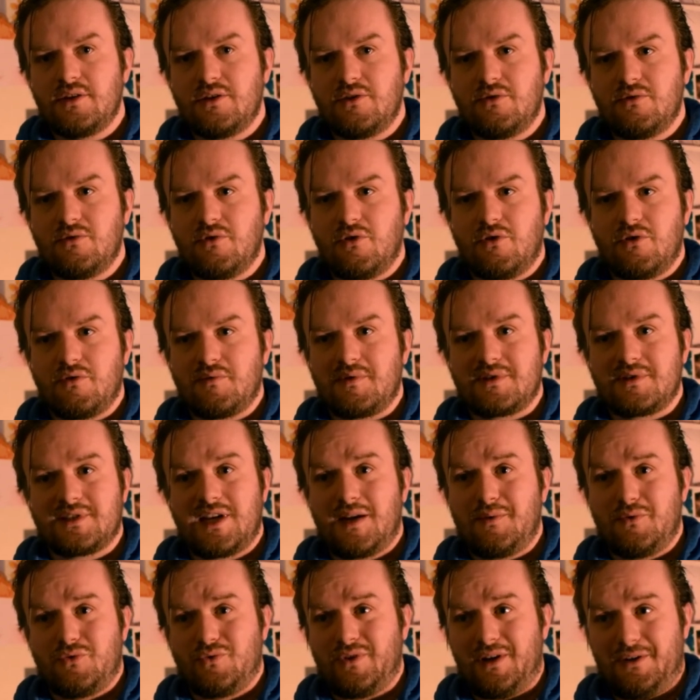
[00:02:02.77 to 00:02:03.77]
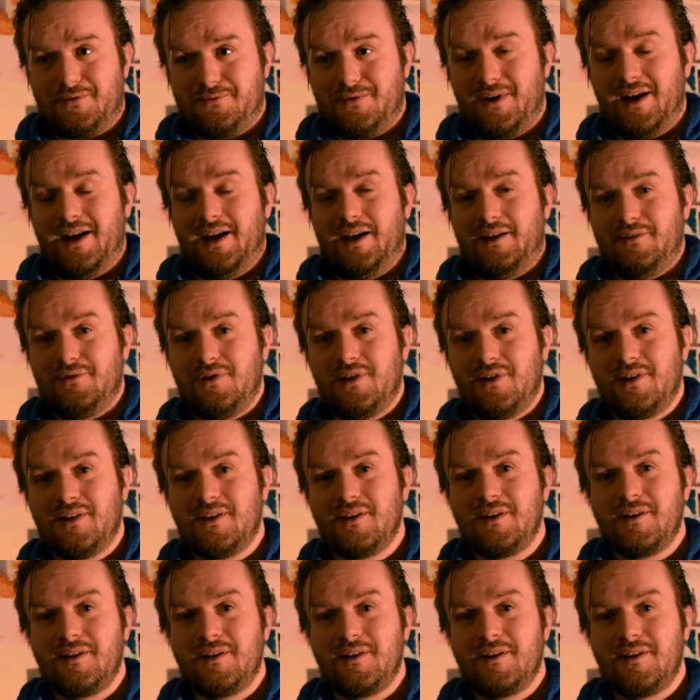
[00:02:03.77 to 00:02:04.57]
know, or the time you're 25,